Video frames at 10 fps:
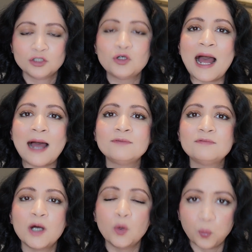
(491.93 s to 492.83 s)
to have
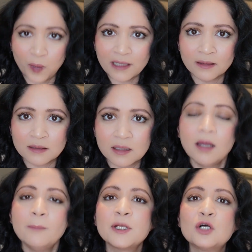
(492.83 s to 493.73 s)
wealth,
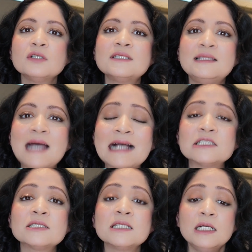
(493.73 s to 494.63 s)
because
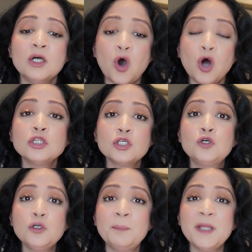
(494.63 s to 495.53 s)
that's all the
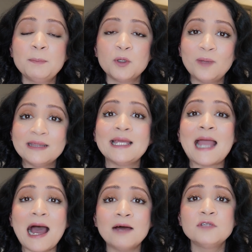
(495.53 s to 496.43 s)
good people, when they
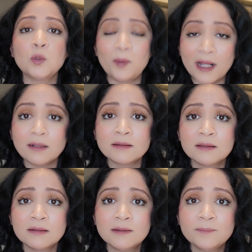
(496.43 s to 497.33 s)
have the wealth,